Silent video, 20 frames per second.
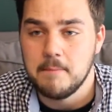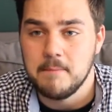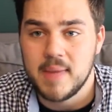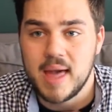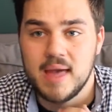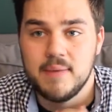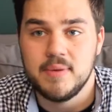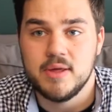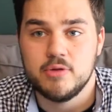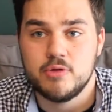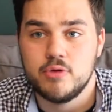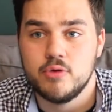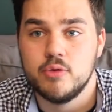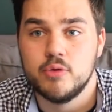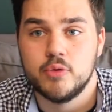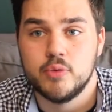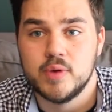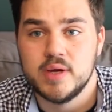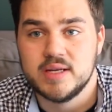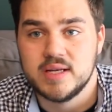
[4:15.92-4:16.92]
maybe
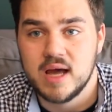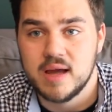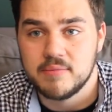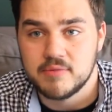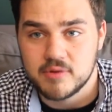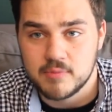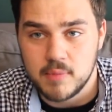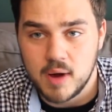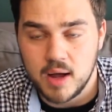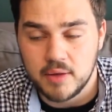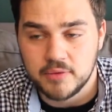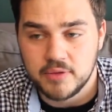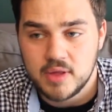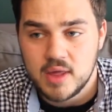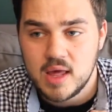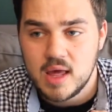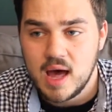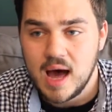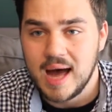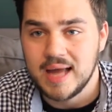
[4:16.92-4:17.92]
2-3 times a month.
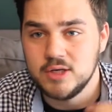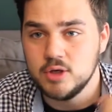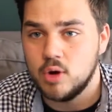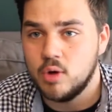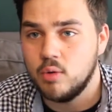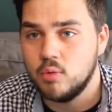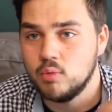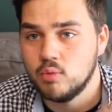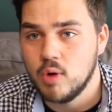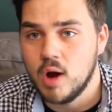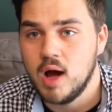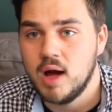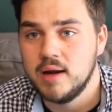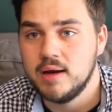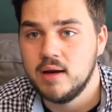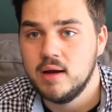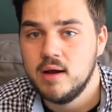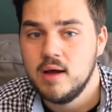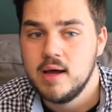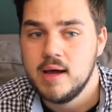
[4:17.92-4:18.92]
I don't
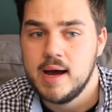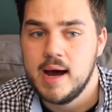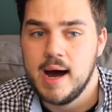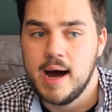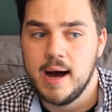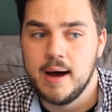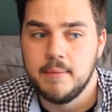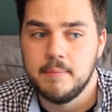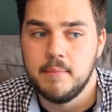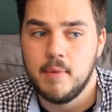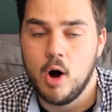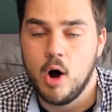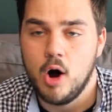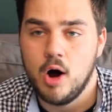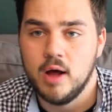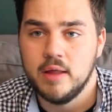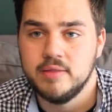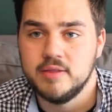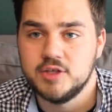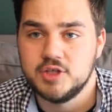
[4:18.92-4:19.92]
run
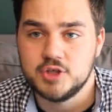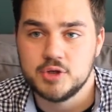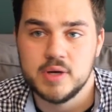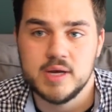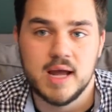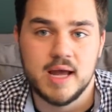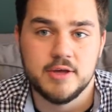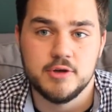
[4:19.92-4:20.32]
on the street.